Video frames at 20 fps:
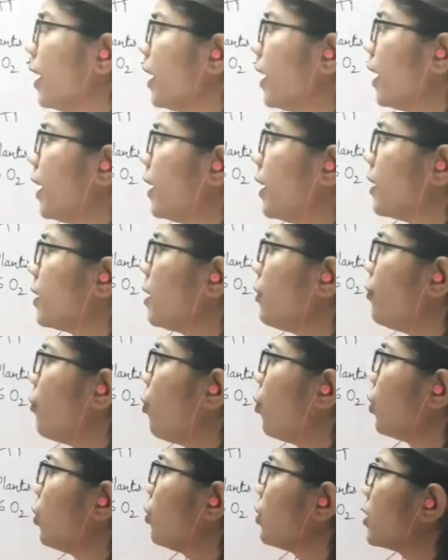It is the
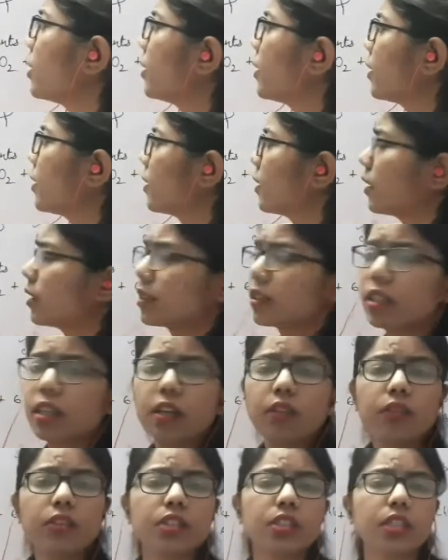photosynthesis
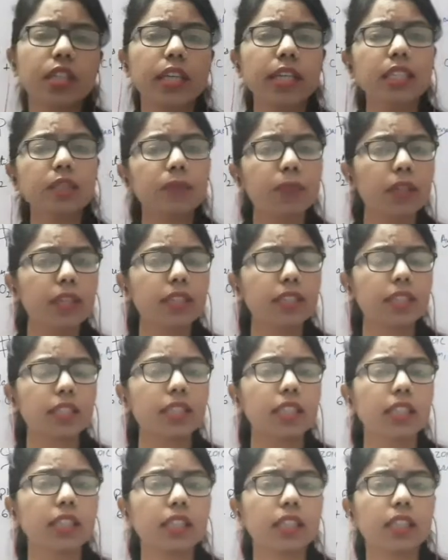which takes place
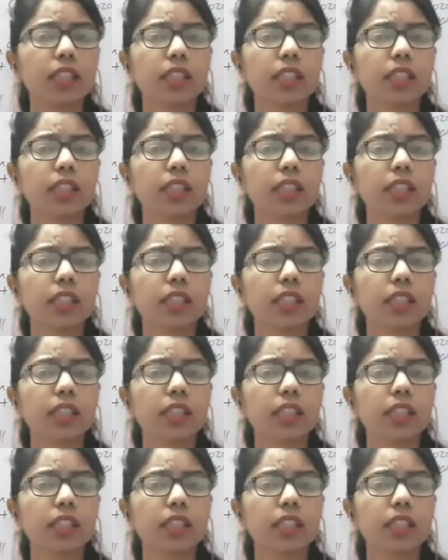in